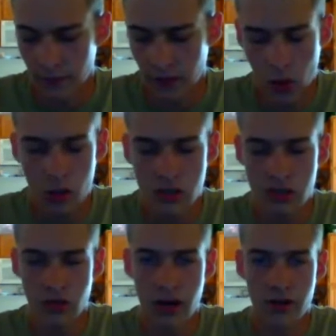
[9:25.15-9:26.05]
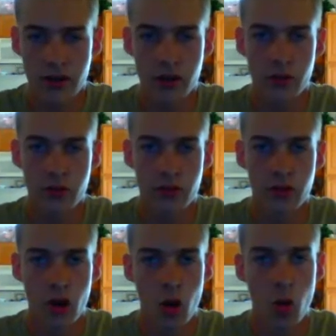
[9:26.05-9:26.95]
what's around you.
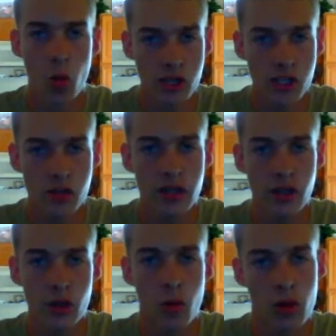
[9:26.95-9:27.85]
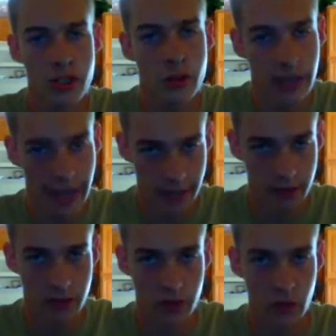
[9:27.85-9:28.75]
Know what you can do and what you
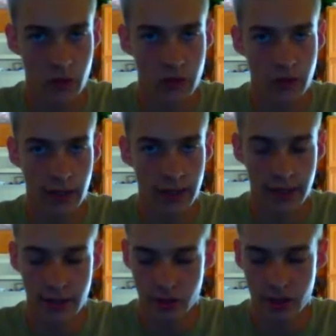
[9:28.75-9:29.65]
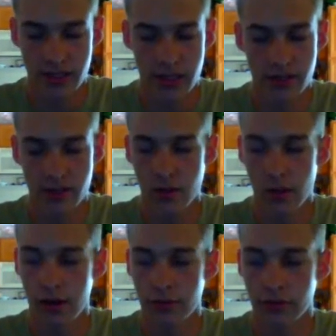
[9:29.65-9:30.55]
can't do. I can't stress that to you
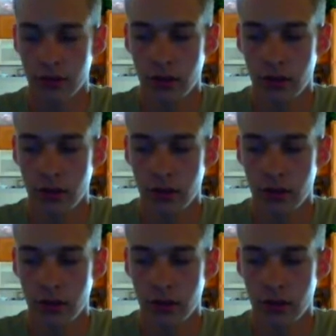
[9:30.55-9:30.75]
enough.